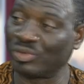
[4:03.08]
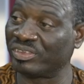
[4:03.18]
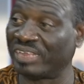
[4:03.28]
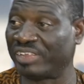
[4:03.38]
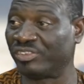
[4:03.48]
what
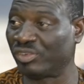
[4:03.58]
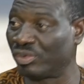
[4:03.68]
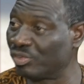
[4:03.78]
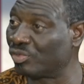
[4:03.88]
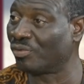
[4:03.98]
he has
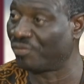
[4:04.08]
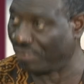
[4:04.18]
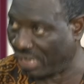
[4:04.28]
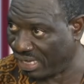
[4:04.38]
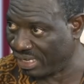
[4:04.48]
done so
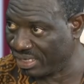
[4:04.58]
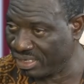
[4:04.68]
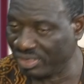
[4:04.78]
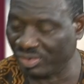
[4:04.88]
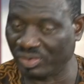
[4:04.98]
far
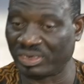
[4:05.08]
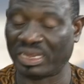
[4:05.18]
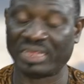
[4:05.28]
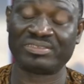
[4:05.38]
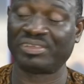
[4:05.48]
in the
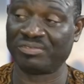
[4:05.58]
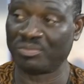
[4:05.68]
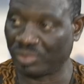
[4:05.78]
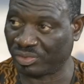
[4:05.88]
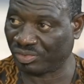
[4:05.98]
last 7
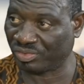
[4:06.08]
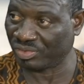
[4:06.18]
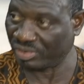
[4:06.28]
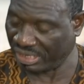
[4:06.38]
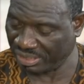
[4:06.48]
months,
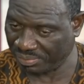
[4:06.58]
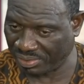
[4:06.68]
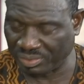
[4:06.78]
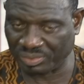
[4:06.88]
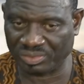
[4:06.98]

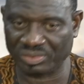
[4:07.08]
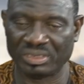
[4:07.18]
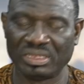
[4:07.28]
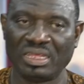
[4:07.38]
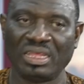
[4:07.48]
thereabouts.
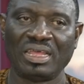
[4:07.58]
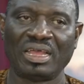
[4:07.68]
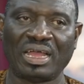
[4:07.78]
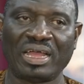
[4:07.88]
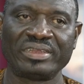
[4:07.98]

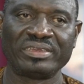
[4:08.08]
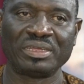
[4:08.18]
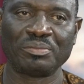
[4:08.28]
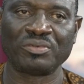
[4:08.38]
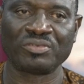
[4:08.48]
And
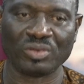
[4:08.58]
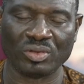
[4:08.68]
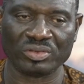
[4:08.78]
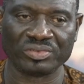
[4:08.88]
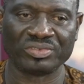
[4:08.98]
then, of
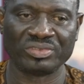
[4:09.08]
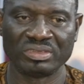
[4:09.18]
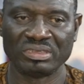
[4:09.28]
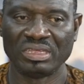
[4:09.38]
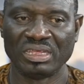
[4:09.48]
course,
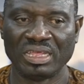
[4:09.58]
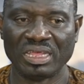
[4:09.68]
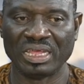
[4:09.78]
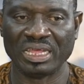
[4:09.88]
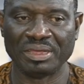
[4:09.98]

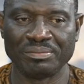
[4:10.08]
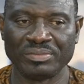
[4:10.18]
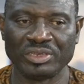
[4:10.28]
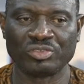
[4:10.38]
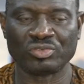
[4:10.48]

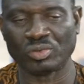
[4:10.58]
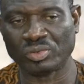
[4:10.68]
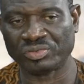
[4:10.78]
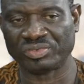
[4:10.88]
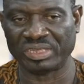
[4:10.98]
it
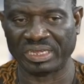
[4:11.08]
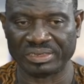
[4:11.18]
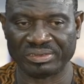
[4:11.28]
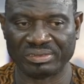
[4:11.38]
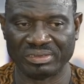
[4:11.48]
shows
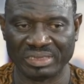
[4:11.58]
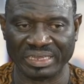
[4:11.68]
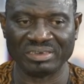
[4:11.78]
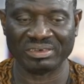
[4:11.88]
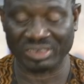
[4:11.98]
that
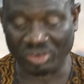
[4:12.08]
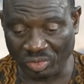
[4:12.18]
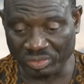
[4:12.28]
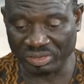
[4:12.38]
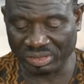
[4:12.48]
then the
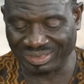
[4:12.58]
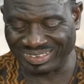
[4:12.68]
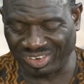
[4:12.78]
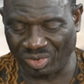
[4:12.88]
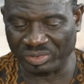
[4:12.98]

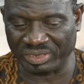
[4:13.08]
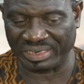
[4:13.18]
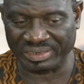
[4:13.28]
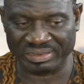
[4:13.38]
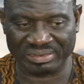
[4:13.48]

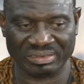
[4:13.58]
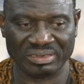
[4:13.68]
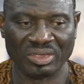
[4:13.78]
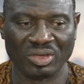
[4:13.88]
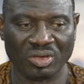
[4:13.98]
content
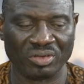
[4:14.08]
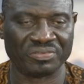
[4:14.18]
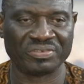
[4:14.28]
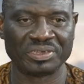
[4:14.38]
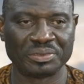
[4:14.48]
of